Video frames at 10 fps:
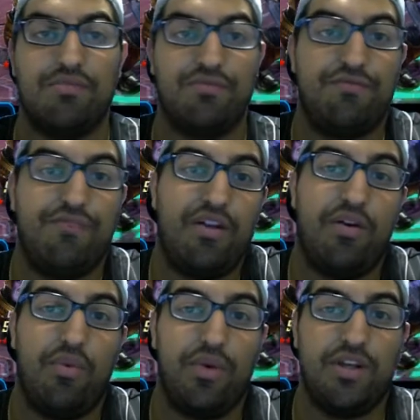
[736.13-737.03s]
figure
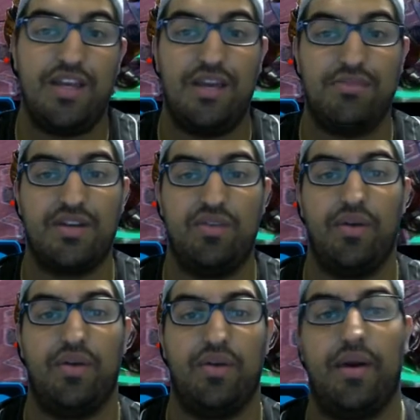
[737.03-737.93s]
out which teams can
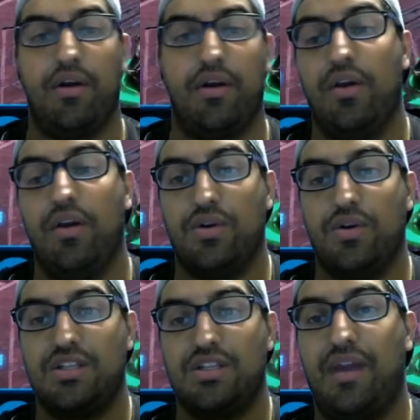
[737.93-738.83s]
win where, which is
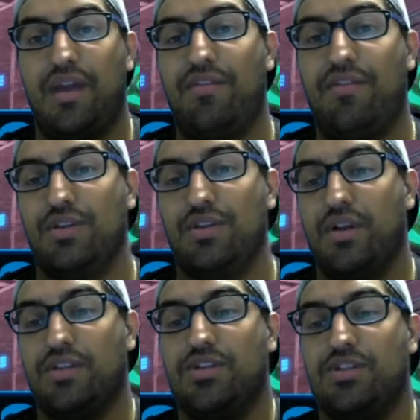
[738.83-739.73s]
something I've always wanted
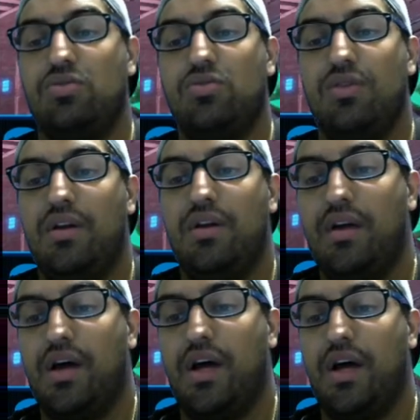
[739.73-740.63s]
to do.
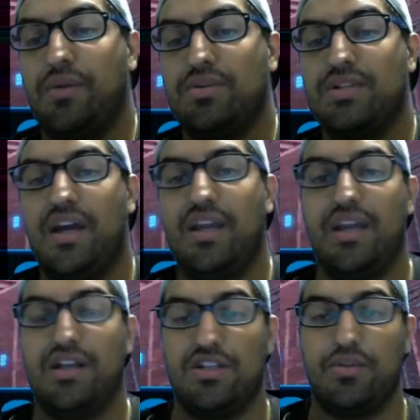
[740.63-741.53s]
It was kind of
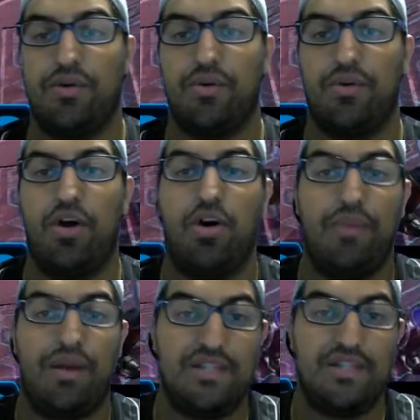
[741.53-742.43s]
getting to the point where all
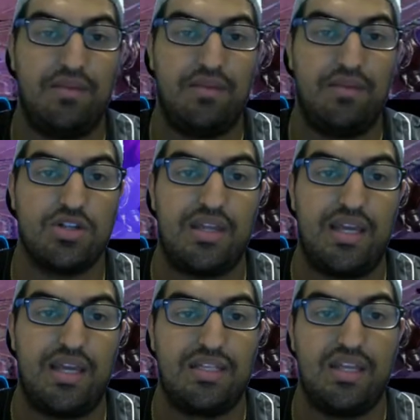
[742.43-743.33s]
my teams could
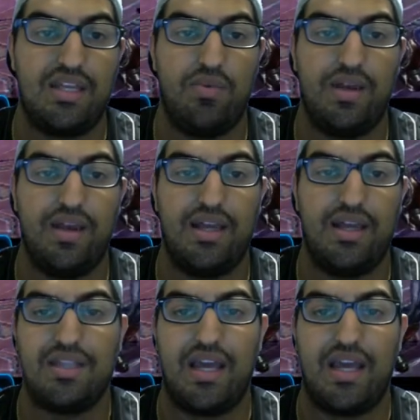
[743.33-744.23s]
easily win against
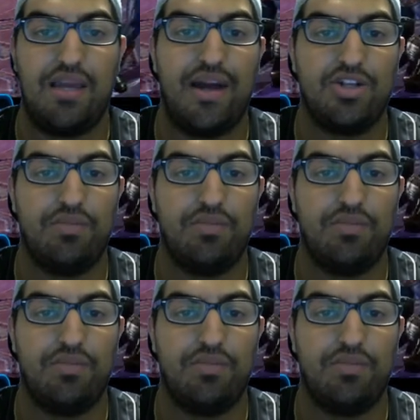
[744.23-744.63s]
any matchup,